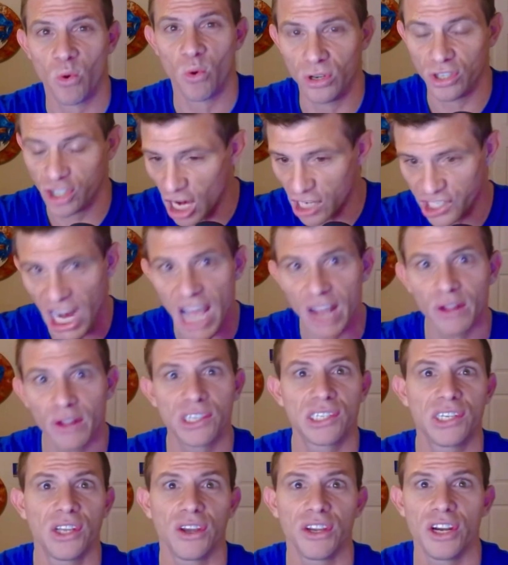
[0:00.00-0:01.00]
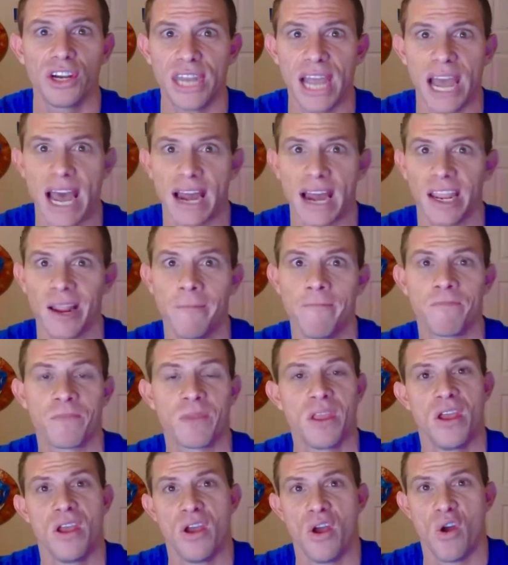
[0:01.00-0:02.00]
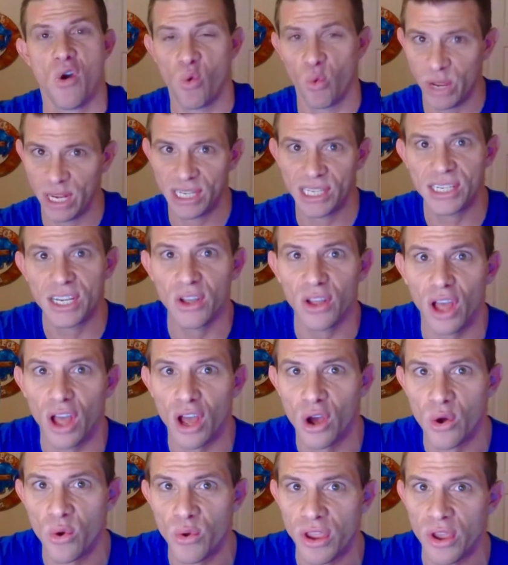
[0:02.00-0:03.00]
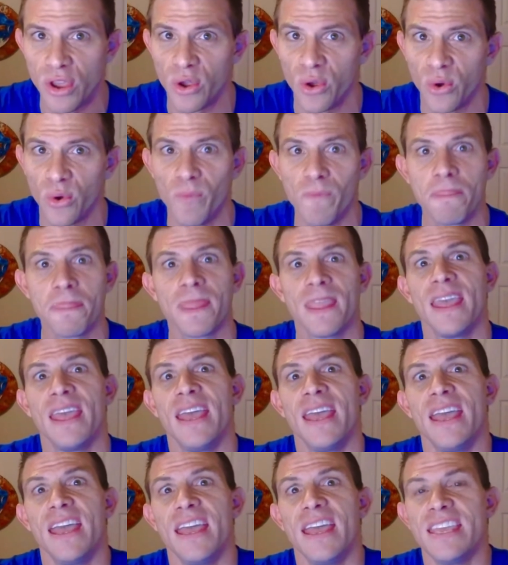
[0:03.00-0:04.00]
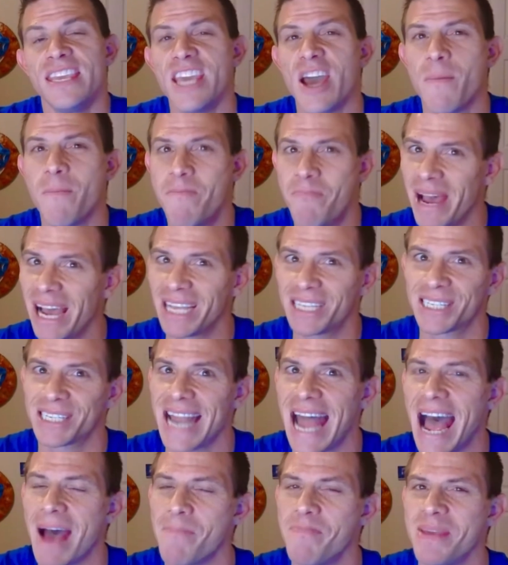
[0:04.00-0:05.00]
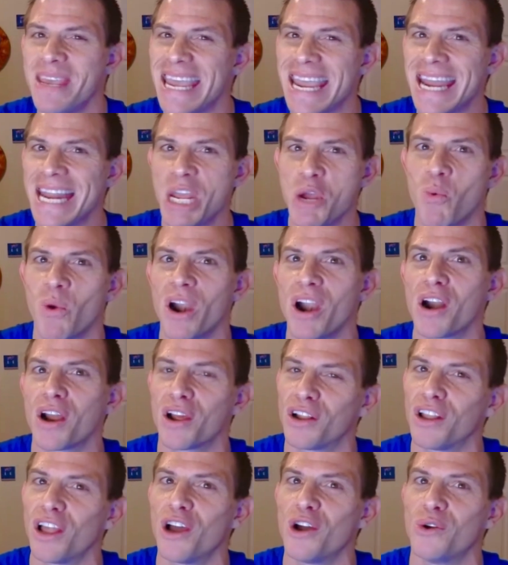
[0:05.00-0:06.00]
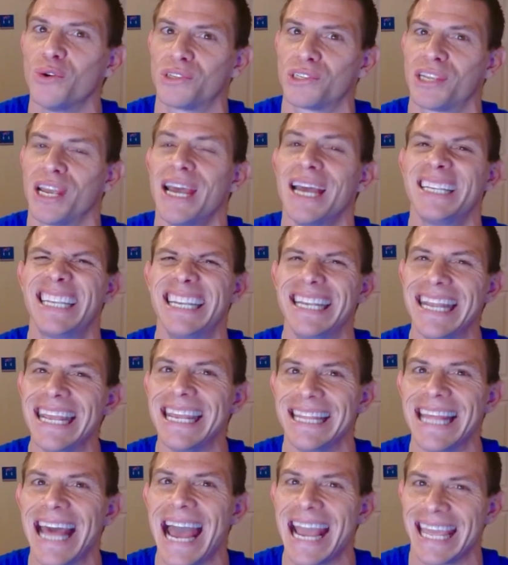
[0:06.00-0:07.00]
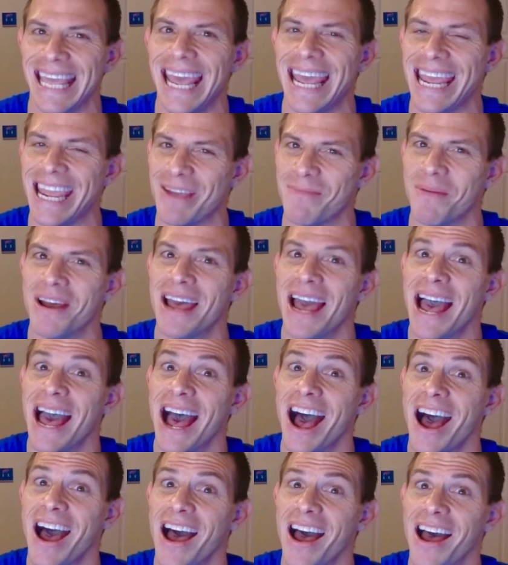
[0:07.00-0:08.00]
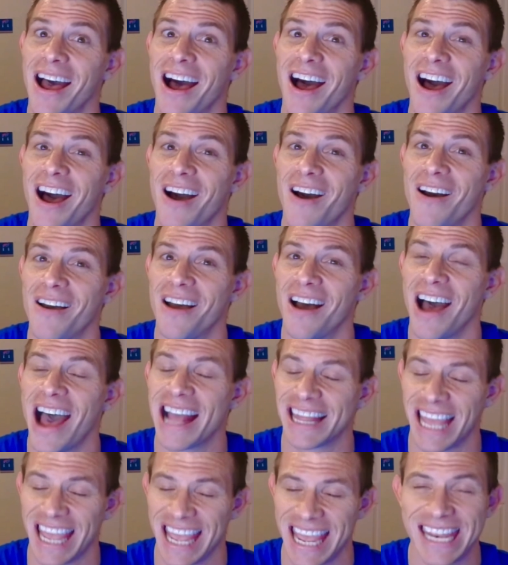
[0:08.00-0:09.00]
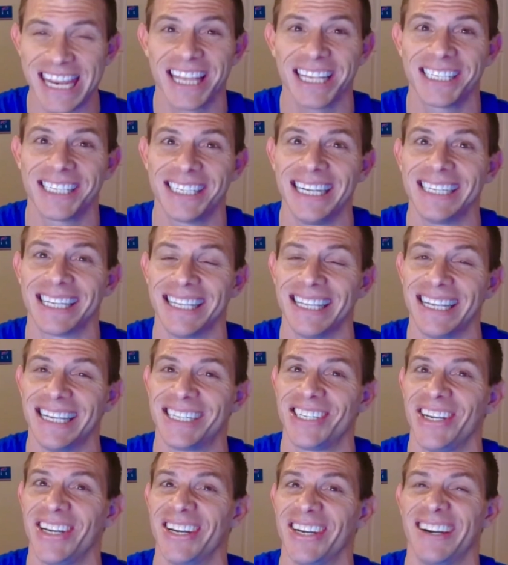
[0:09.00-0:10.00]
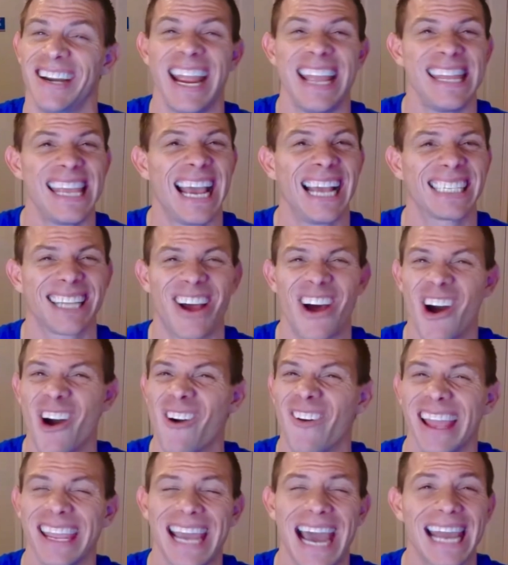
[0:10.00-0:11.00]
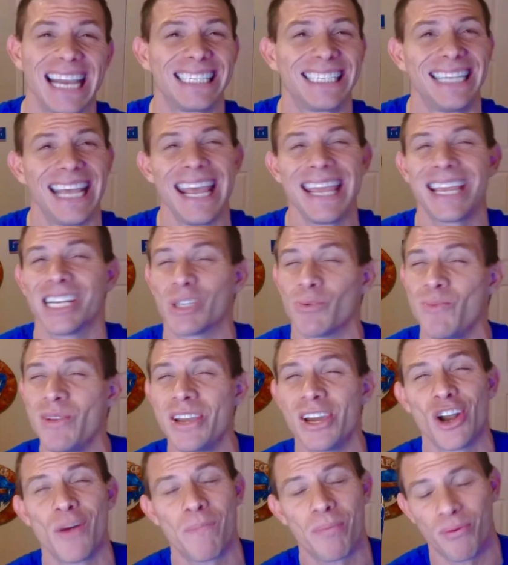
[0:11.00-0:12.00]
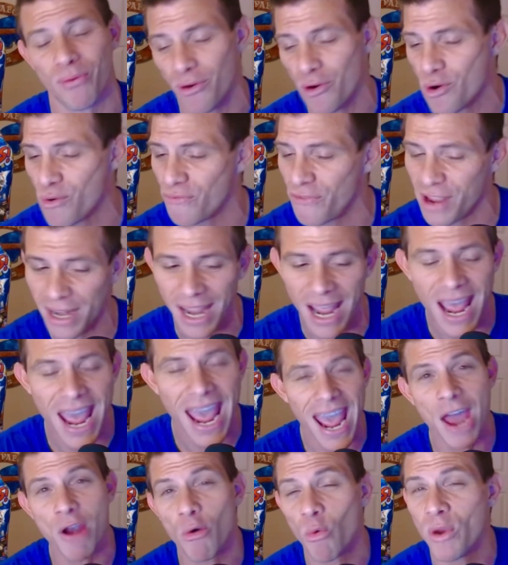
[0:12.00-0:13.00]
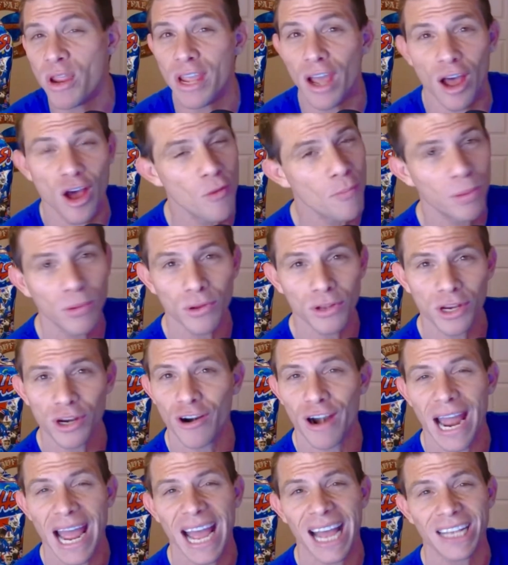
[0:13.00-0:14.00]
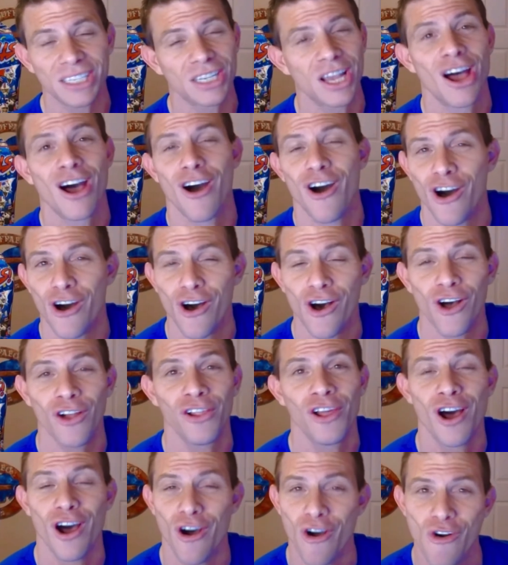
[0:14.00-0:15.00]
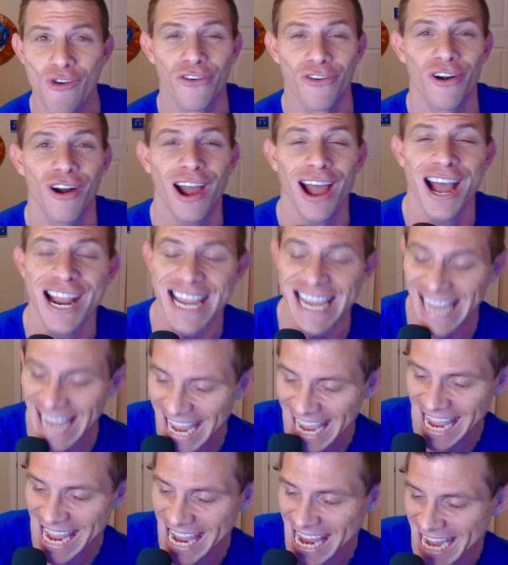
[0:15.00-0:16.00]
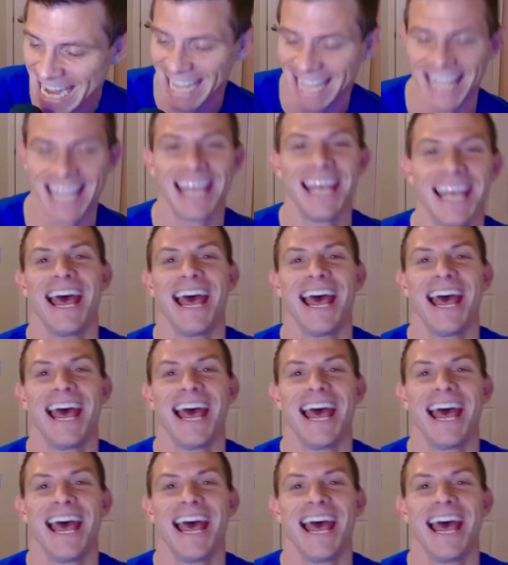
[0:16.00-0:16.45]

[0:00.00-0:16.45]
Josh Allen's still your daddy. We still own you. You best not be anywhere close to needing that game at the end of the season this year. And that's all I got to say, because we're going to prove it and re-humble your ass all over again.